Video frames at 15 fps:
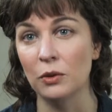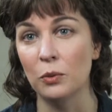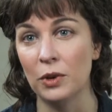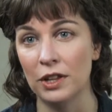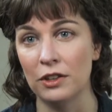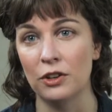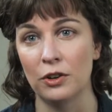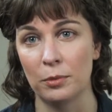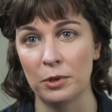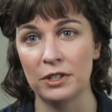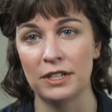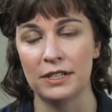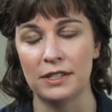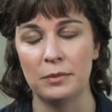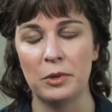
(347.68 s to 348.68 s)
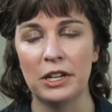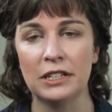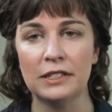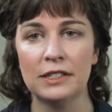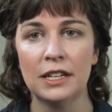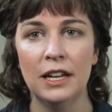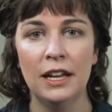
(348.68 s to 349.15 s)
with your
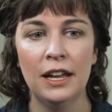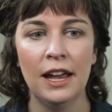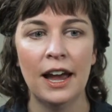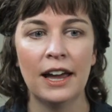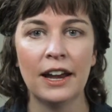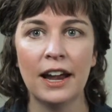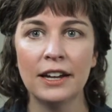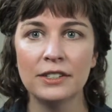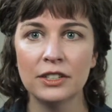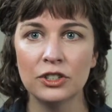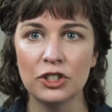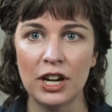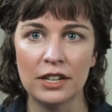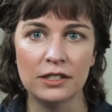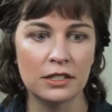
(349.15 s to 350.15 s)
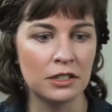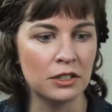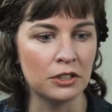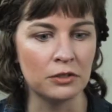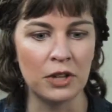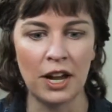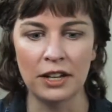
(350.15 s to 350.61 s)
participants. And I suggest
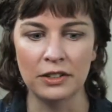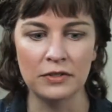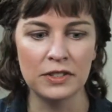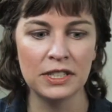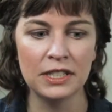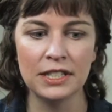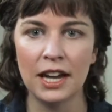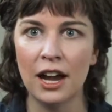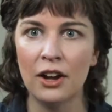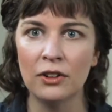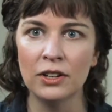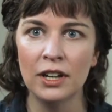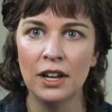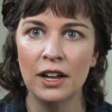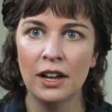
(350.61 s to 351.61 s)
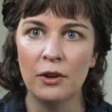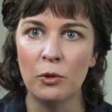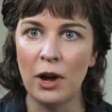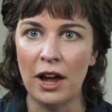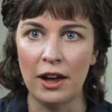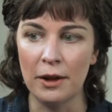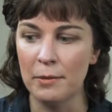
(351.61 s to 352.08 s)
to kind of sit down
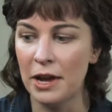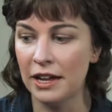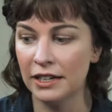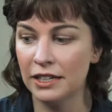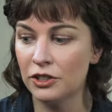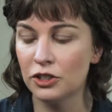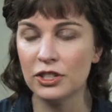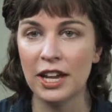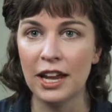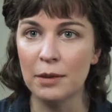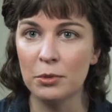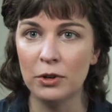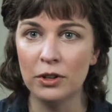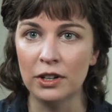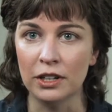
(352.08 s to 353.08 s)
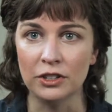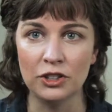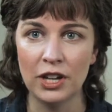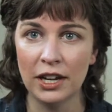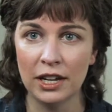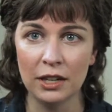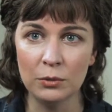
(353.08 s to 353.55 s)
at each table and
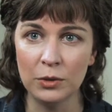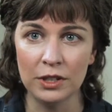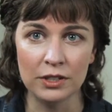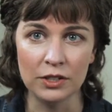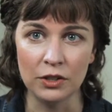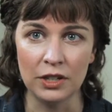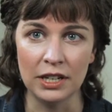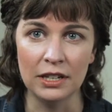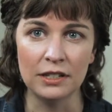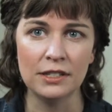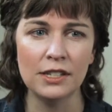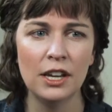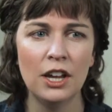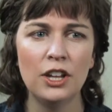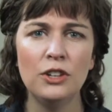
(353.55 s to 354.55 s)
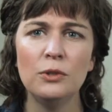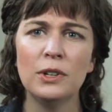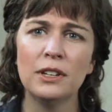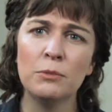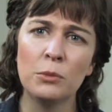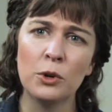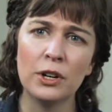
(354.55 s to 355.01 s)
check in with students. You
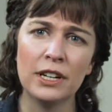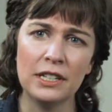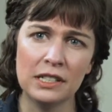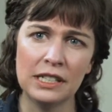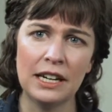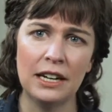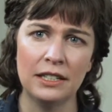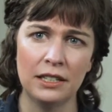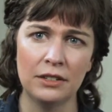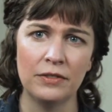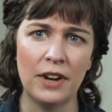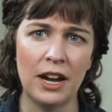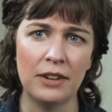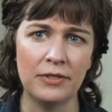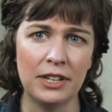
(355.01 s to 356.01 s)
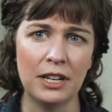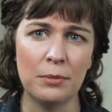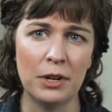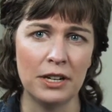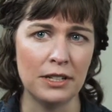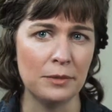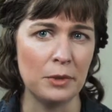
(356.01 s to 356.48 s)
can more easily identify if
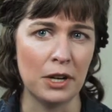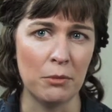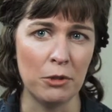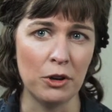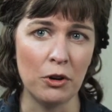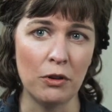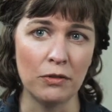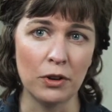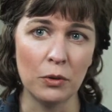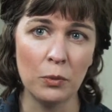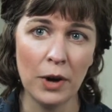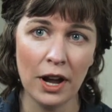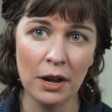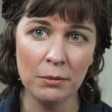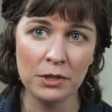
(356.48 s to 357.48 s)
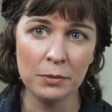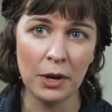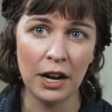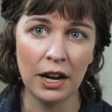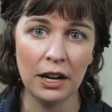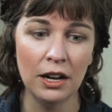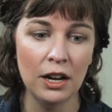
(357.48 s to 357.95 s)
anybody is becoming overwhelmed
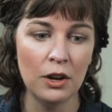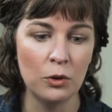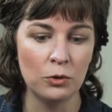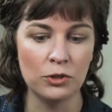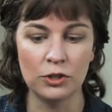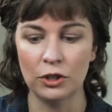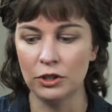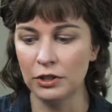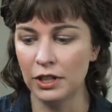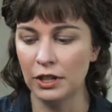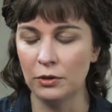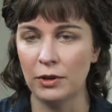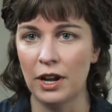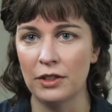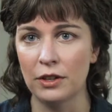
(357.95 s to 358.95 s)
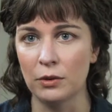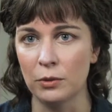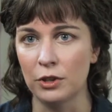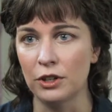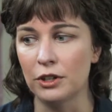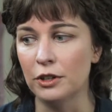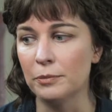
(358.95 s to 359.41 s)
by circling around the
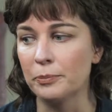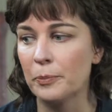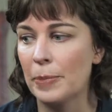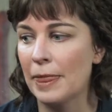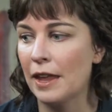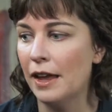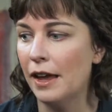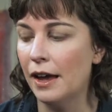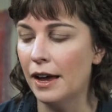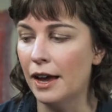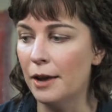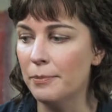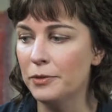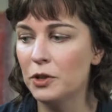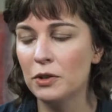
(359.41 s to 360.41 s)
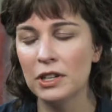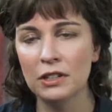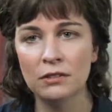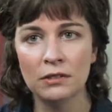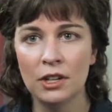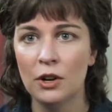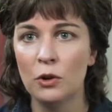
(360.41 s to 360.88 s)
room. You
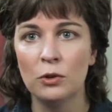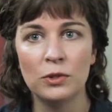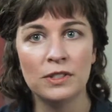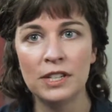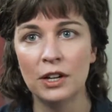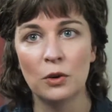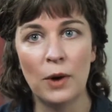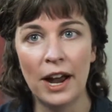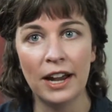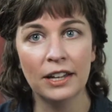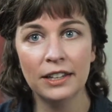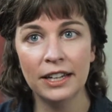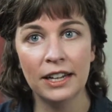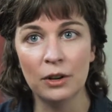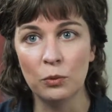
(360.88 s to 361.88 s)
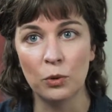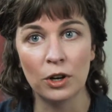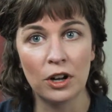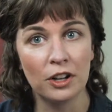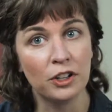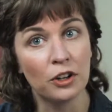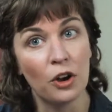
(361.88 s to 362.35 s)
can sit quietly and work
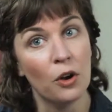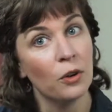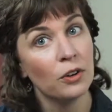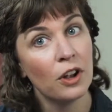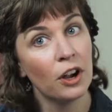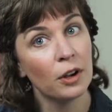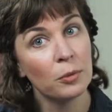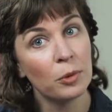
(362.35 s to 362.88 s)
on your own art